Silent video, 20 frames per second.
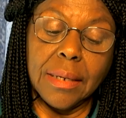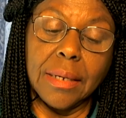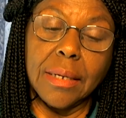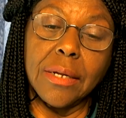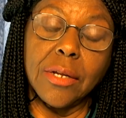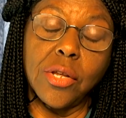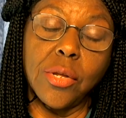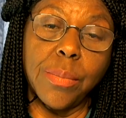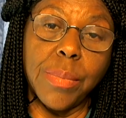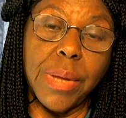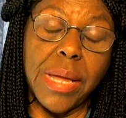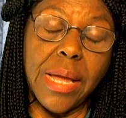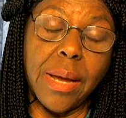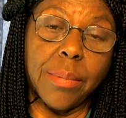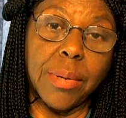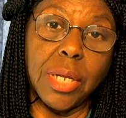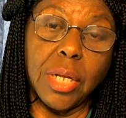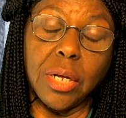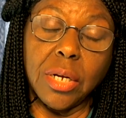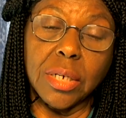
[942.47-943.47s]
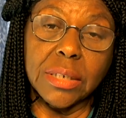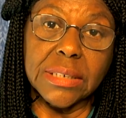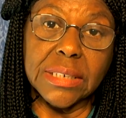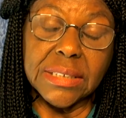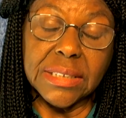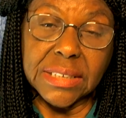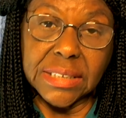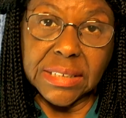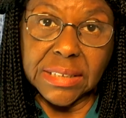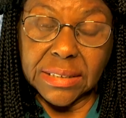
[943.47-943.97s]
you may have a lung
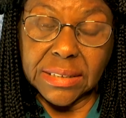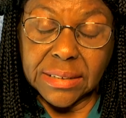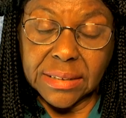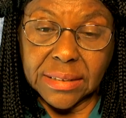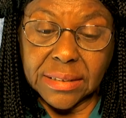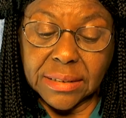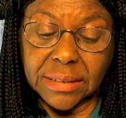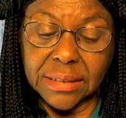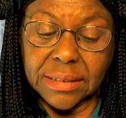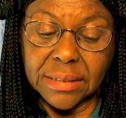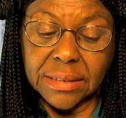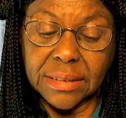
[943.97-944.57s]
disease.